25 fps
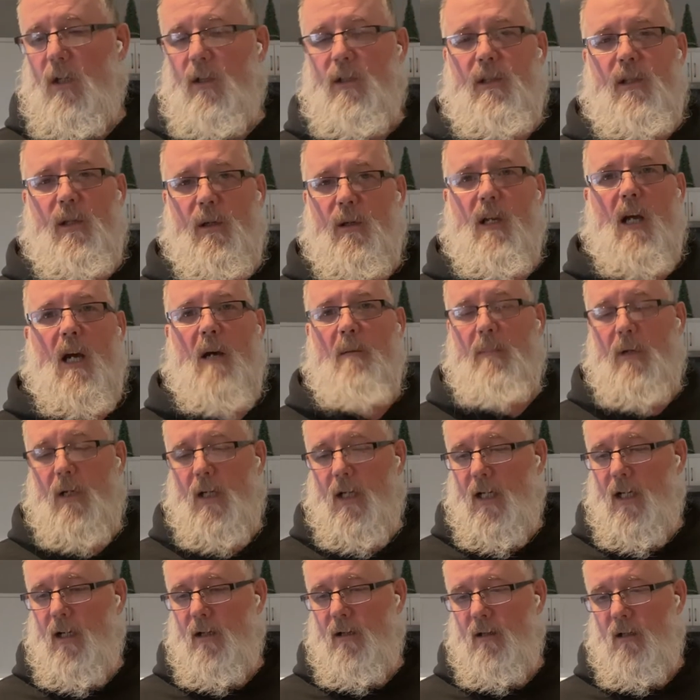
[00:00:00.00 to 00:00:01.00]
Do not
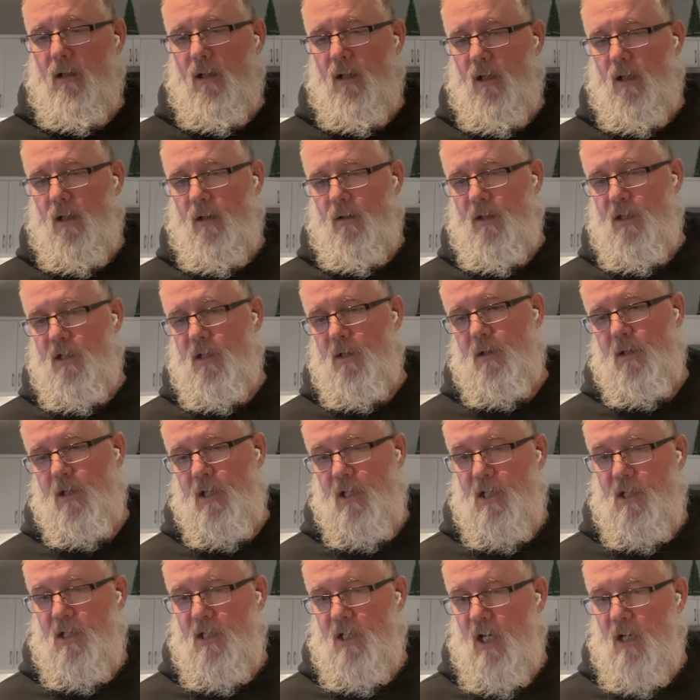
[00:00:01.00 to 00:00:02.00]
buy it.
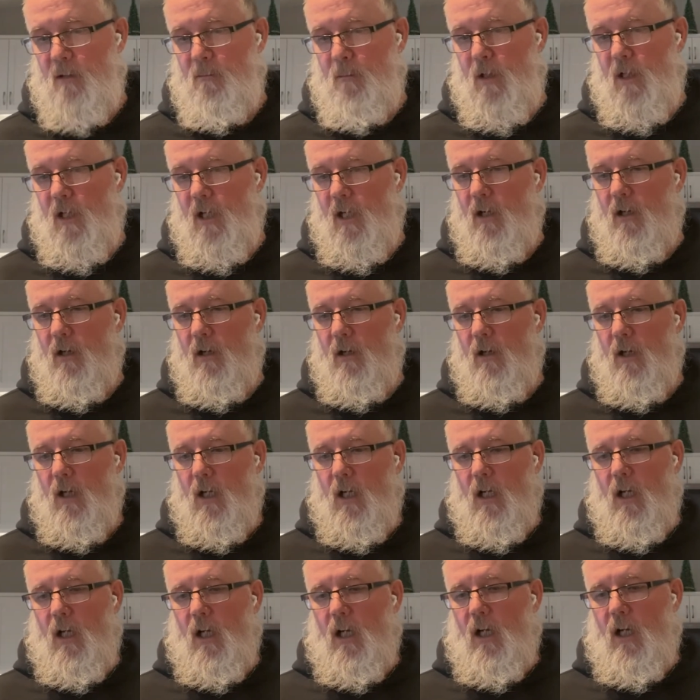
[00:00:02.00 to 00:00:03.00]
This statement here.
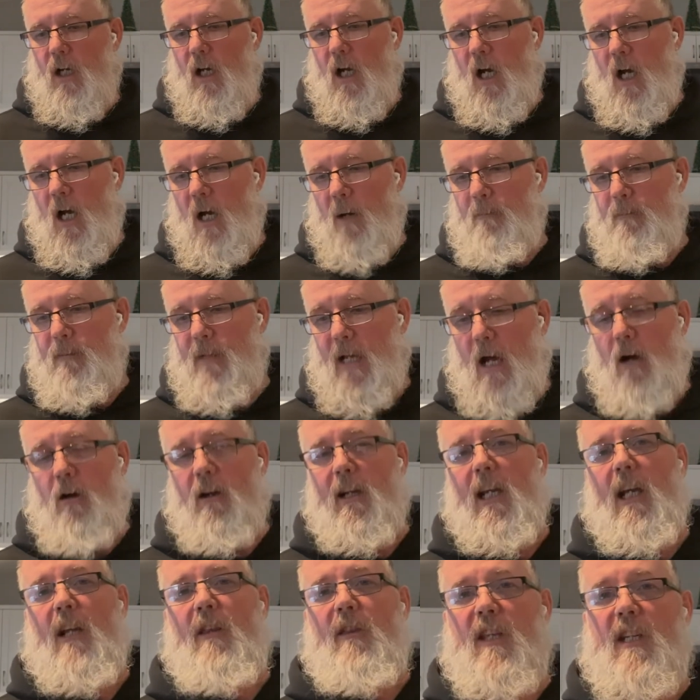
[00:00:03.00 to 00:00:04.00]
Now
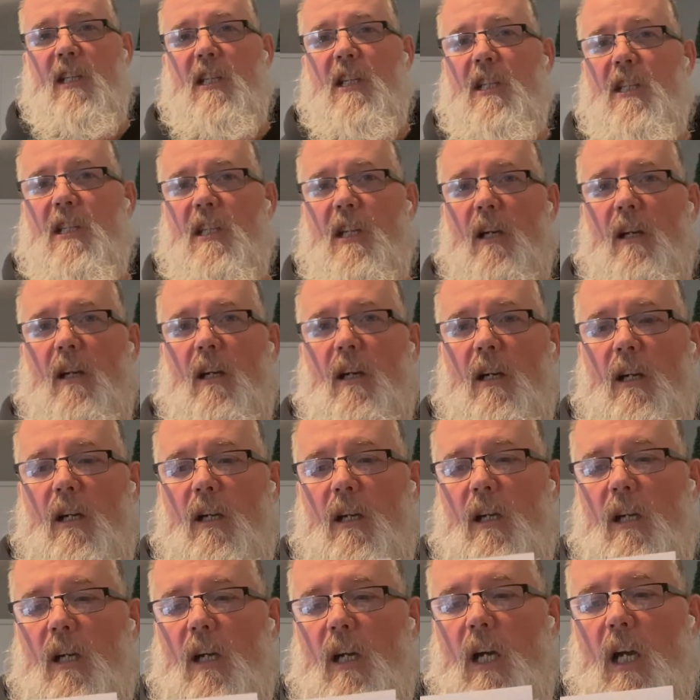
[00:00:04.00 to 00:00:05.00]
again, this is
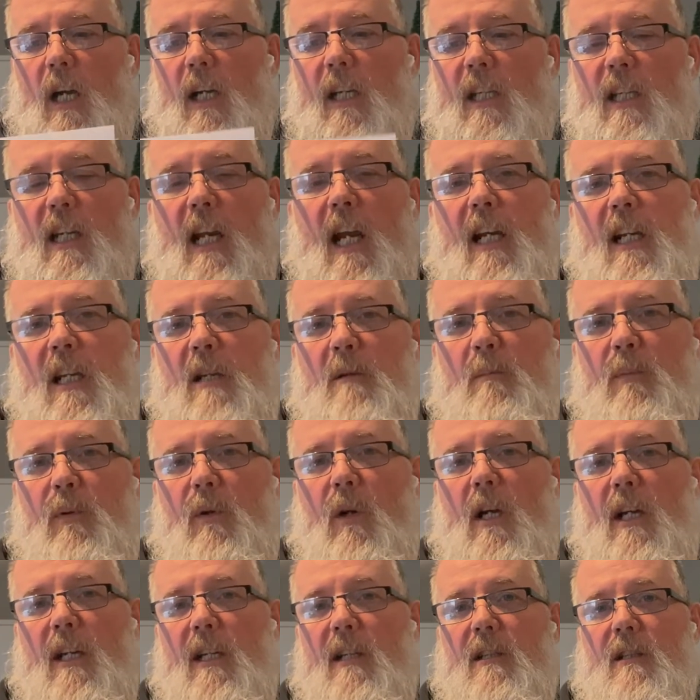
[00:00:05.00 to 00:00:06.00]
a Canadian
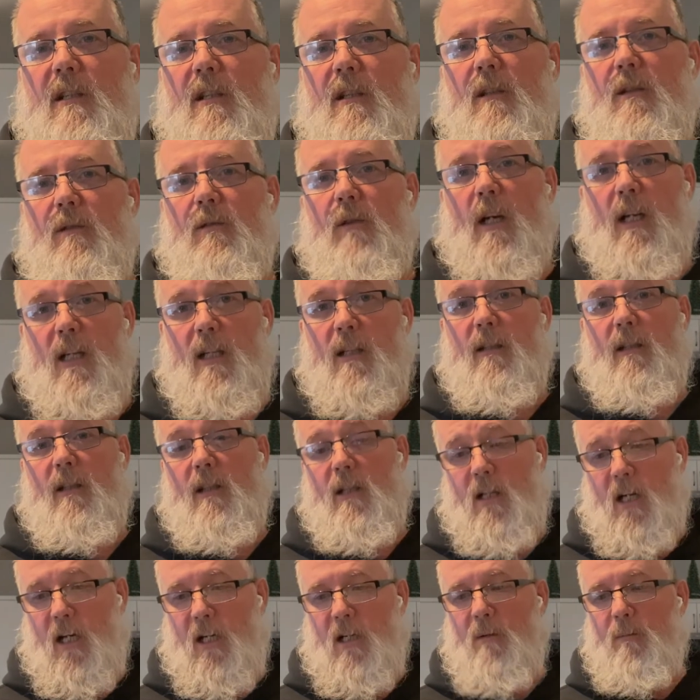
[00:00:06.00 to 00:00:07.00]
price, right?
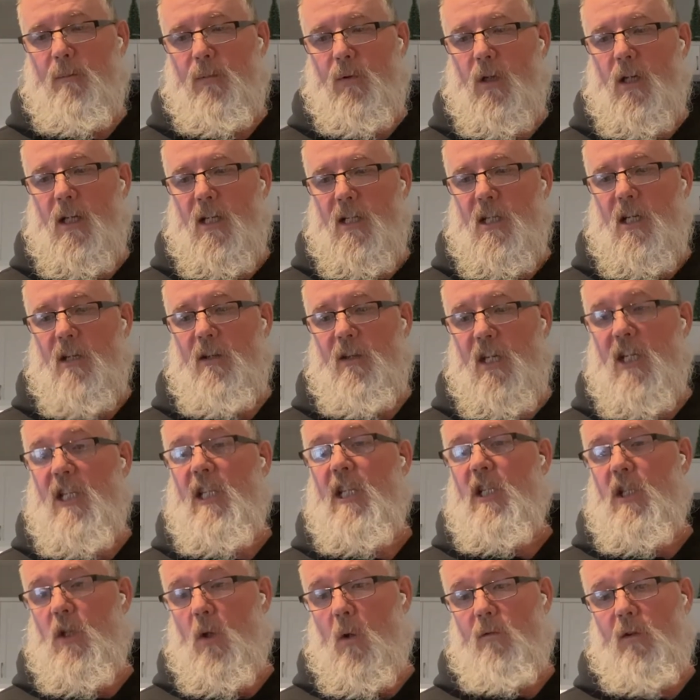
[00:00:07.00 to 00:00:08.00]
Canadian price, and this
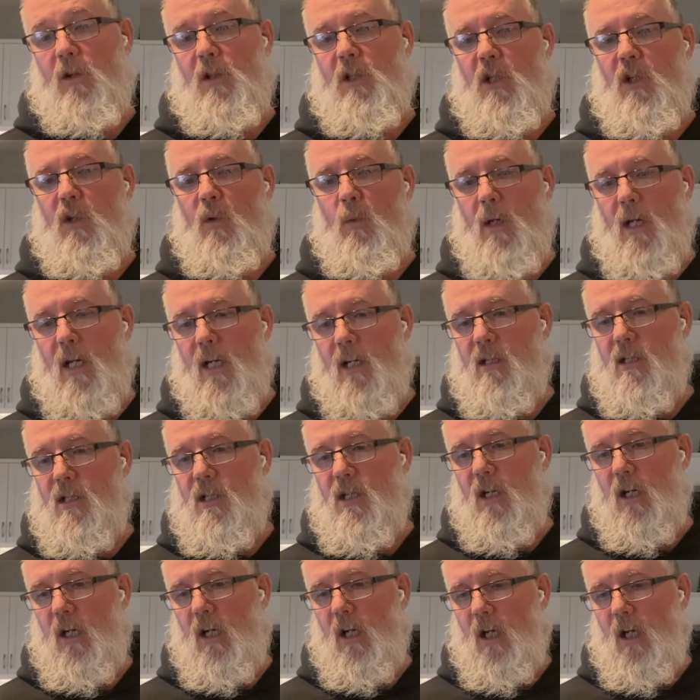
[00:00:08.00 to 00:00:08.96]
is over 2 weeks.